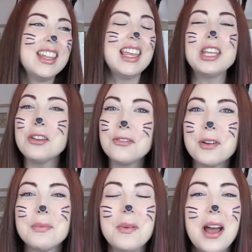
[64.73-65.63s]
Thank you
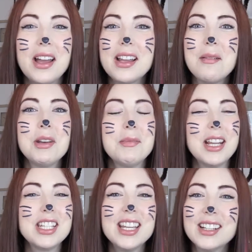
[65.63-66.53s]
for coming to
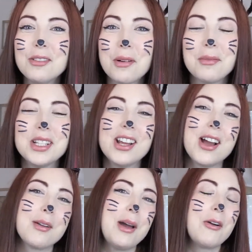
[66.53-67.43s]
my channel where we
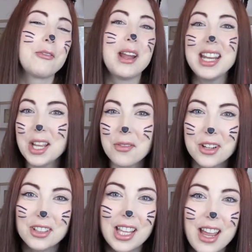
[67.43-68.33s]
talk about reigning over
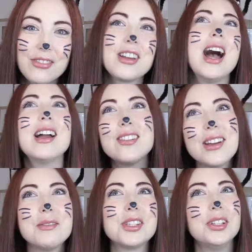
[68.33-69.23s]
your life,
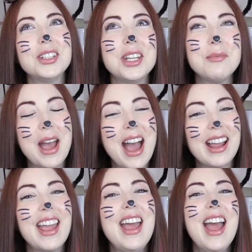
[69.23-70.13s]
conquering what's holding you
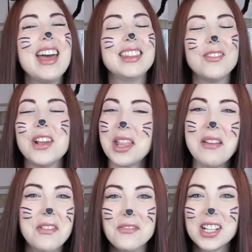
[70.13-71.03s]
back, and living
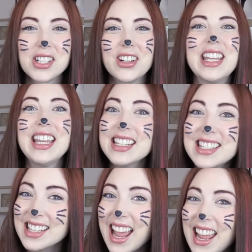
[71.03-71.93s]
life in victory
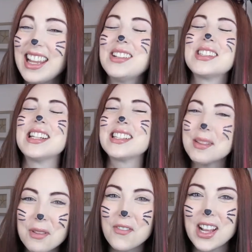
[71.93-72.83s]
each day using
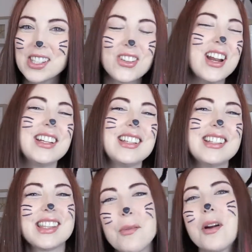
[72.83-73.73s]
simplified
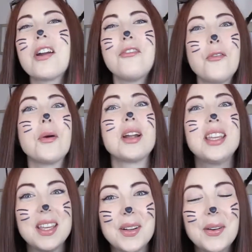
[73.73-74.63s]
strategies that work for
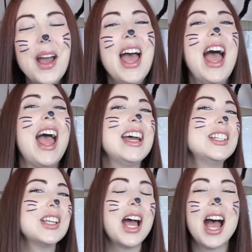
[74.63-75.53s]
you.
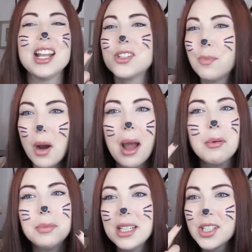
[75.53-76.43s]
And
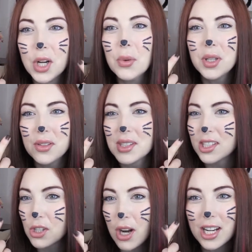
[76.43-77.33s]
probably don't use
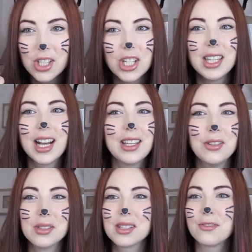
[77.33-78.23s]
the strategy that I
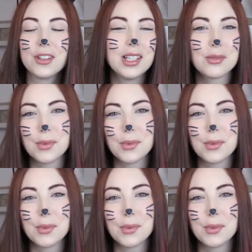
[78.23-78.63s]
used for these